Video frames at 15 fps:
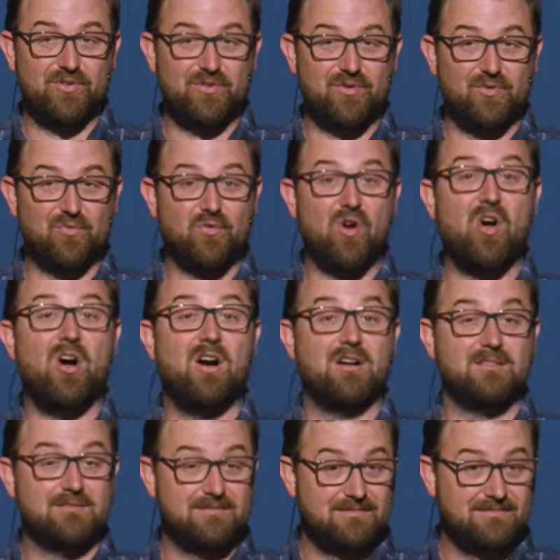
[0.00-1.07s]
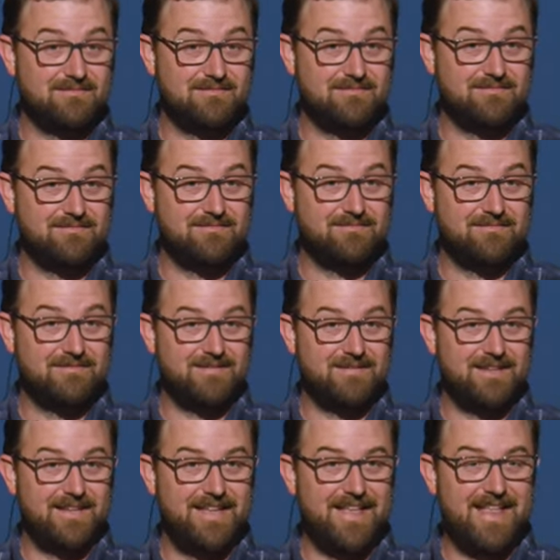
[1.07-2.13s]
you're wrong.
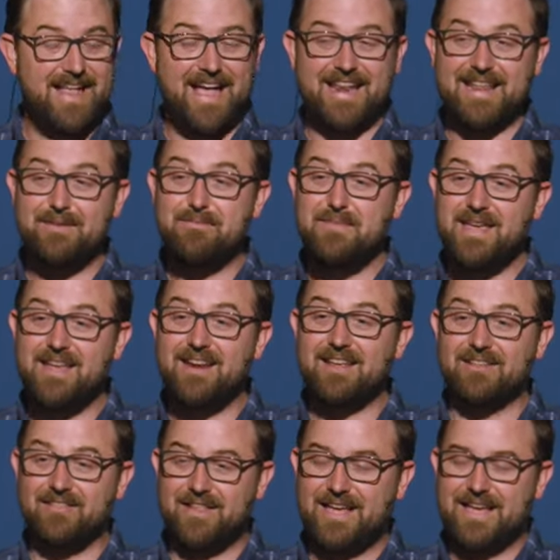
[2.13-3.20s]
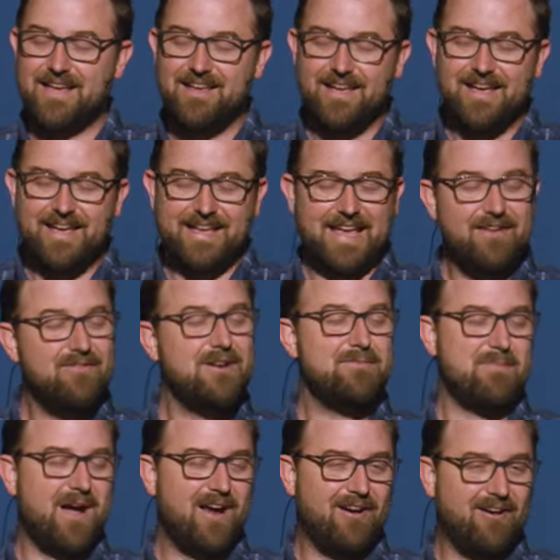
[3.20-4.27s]
And immediately, even
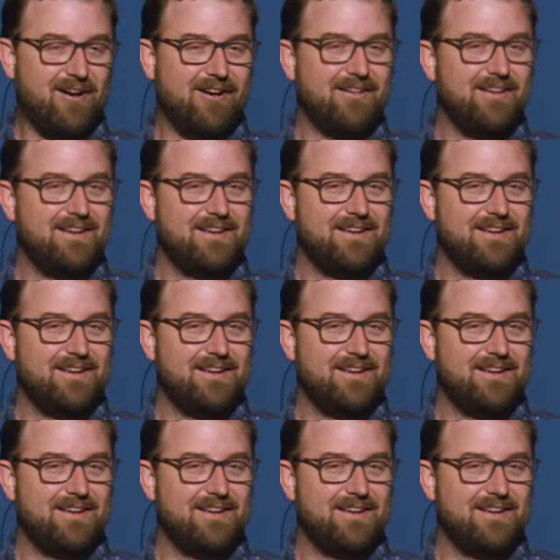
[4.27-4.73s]
in my heart,